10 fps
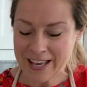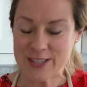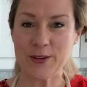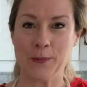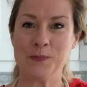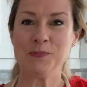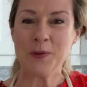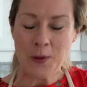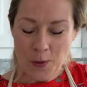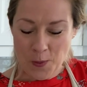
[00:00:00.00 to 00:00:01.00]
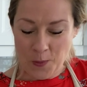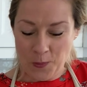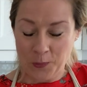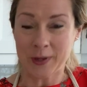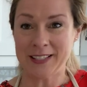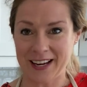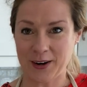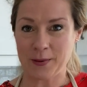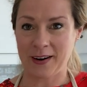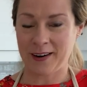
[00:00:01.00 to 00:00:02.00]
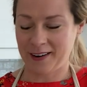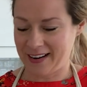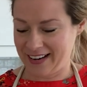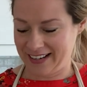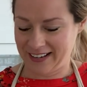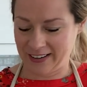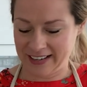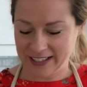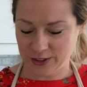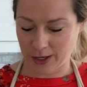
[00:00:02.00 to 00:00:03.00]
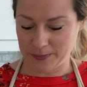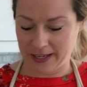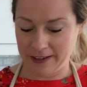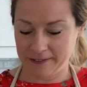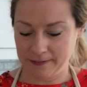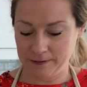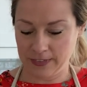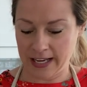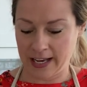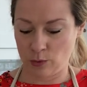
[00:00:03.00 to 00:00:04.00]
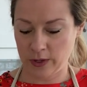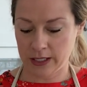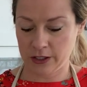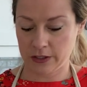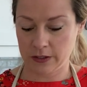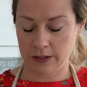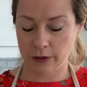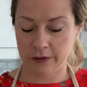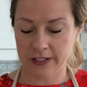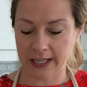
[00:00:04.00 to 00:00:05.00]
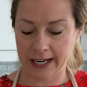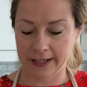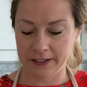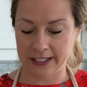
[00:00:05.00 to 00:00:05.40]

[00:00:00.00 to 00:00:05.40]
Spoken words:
So we're going to take our nice sharp knife, and we can just turn this guy on the